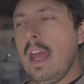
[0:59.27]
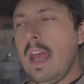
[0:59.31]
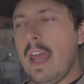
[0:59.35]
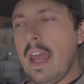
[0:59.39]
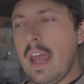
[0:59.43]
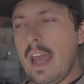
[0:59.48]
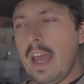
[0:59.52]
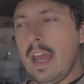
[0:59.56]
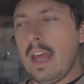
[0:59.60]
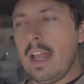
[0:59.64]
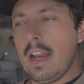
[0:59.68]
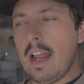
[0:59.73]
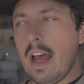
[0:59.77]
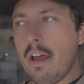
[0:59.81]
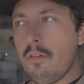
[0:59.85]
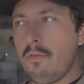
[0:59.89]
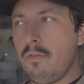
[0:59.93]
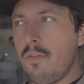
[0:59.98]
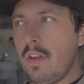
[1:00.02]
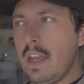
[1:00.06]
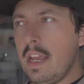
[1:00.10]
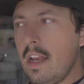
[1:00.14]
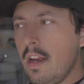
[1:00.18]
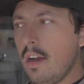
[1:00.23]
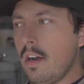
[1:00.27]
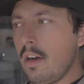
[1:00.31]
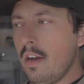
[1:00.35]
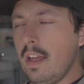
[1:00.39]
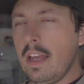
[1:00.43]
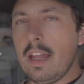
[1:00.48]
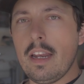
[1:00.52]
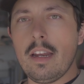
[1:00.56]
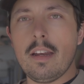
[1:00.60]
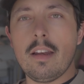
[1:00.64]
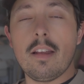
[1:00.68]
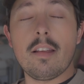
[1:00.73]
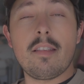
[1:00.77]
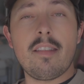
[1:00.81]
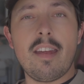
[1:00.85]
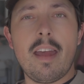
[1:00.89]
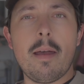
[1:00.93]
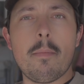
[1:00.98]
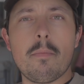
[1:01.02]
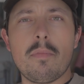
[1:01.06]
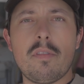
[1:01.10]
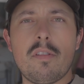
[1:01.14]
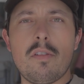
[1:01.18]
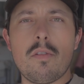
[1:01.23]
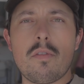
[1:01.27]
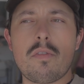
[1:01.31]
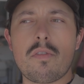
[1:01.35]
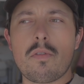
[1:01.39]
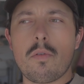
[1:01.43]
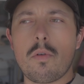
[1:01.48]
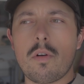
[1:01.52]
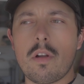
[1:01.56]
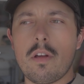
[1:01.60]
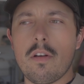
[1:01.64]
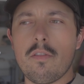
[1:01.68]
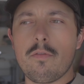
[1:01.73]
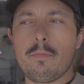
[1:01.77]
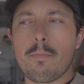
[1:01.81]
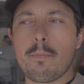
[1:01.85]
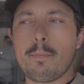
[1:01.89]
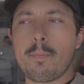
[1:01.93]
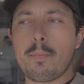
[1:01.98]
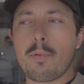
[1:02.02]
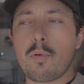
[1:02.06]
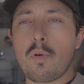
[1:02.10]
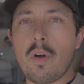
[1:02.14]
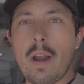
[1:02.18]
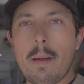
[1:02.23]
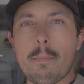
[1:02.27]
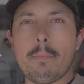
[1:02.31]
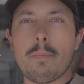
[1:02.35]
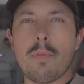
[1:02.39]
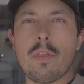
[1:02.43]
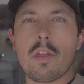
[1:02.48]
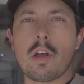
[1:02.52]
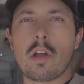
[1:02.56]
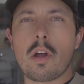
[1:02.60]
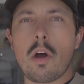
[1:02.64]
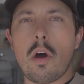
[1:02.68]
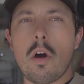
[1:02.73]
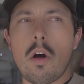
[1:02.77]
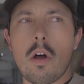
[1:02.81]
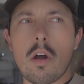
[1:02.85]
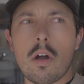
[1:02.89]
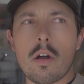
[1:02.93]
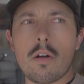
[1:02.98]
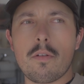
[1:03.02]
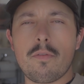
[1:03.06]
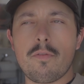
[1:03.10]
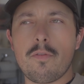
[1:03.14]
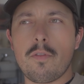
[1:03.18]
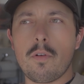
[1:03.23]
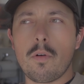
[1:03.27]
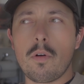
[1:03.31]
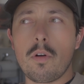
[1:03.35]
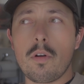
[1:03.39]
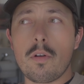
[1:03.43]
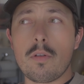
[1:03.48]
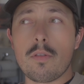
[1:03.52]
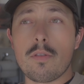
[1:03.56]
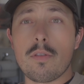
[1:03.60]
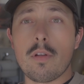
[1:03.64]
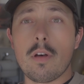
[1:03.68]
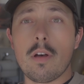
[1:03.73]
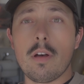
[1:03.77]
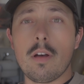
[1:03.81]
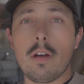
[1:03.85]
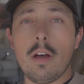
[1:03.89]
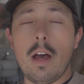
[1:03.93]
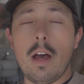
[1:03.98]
And I figured in an attempt to sort of prep the car for the